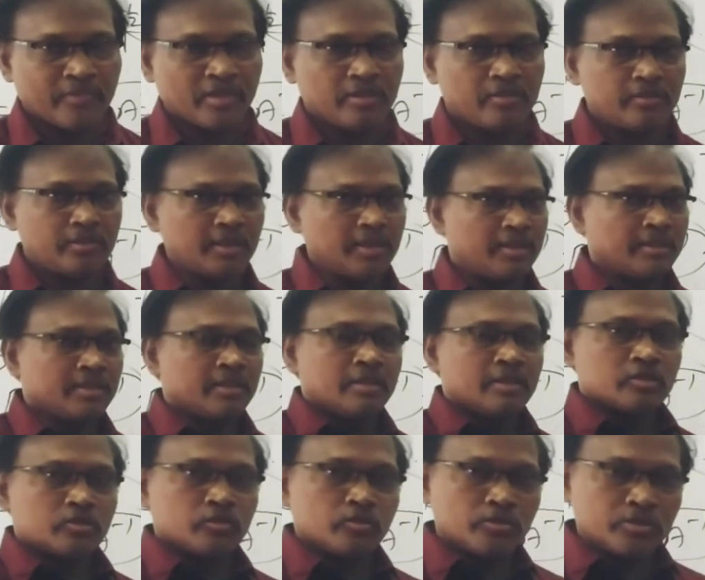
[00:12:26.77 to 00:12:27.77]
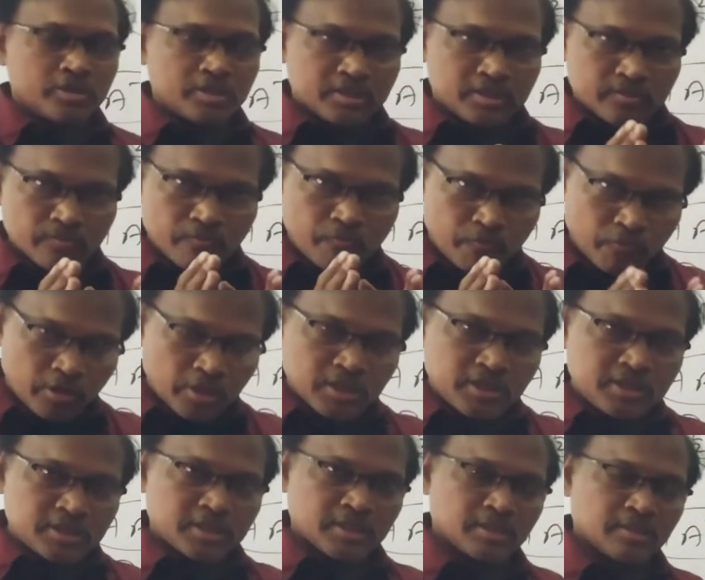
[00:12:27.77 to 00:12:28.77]
Okay, so
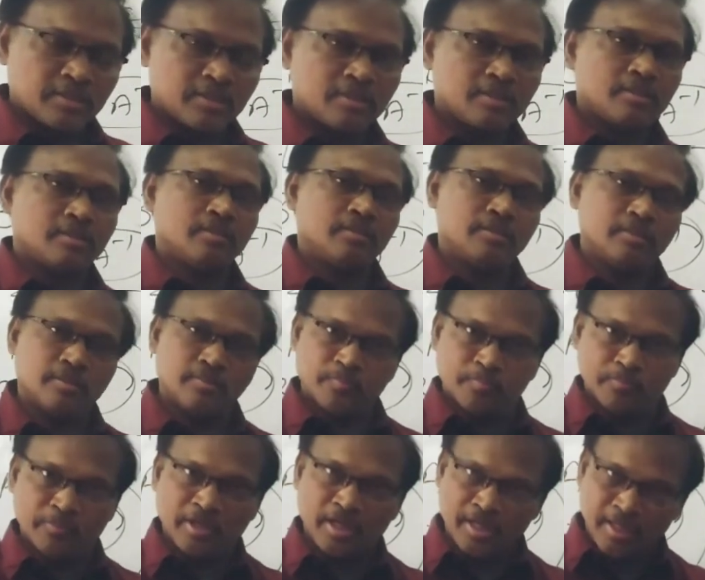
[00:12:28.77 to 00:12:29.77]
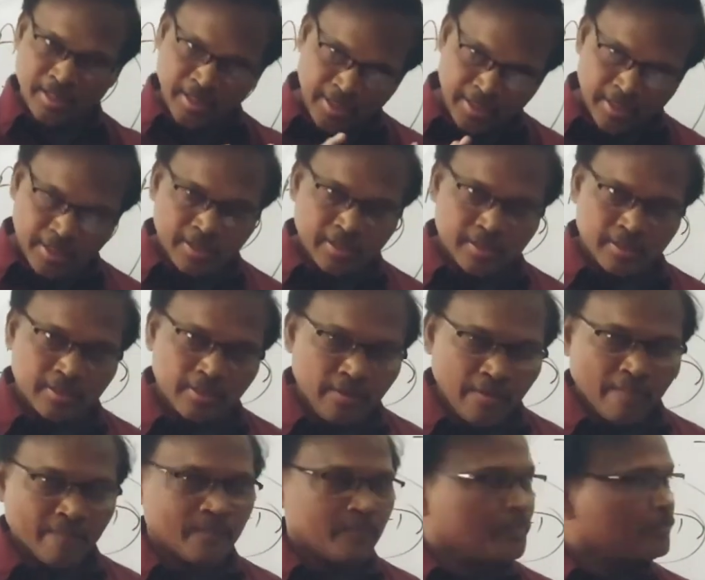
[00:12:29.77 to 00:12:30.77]
watch again and again